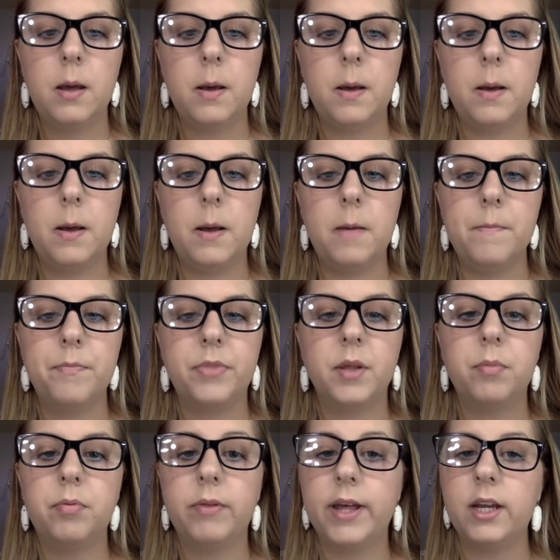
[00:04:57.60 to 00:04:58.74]
The
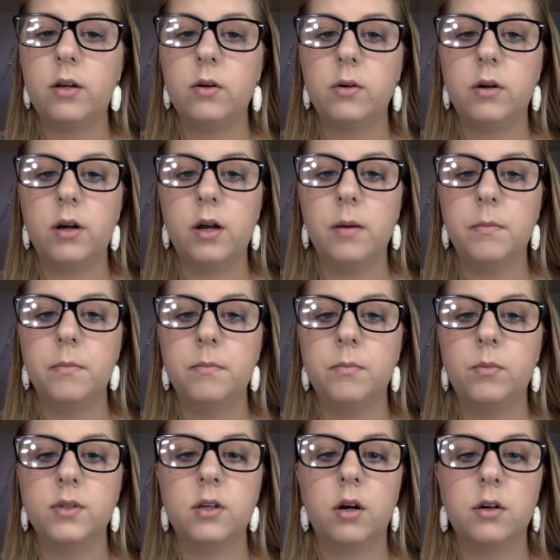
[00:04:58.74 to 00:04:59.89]
plague
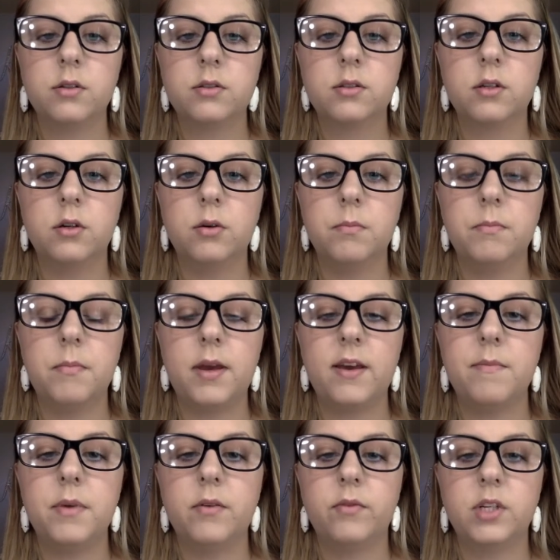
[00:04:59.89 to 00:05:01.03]
was also may have
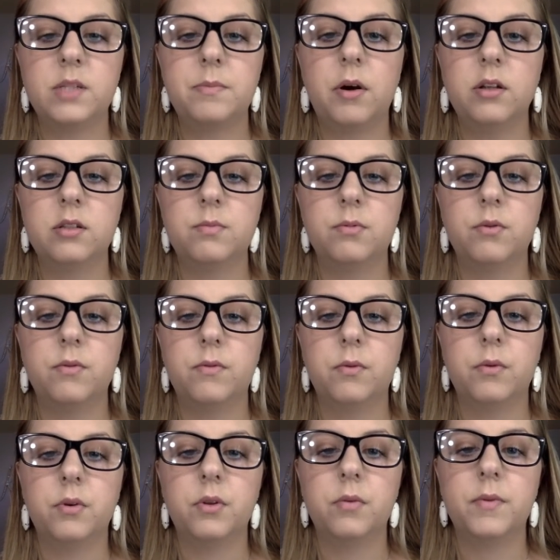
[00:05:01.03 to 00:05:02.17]
been responsible
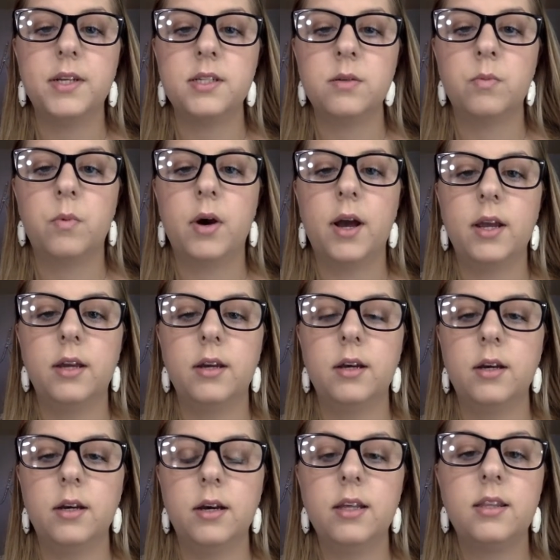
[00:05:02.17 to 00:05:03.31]
for the reason why
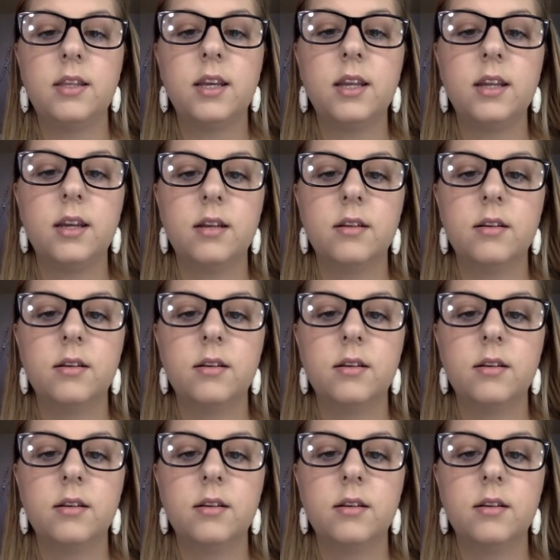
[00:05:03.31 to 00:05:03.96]
Athenian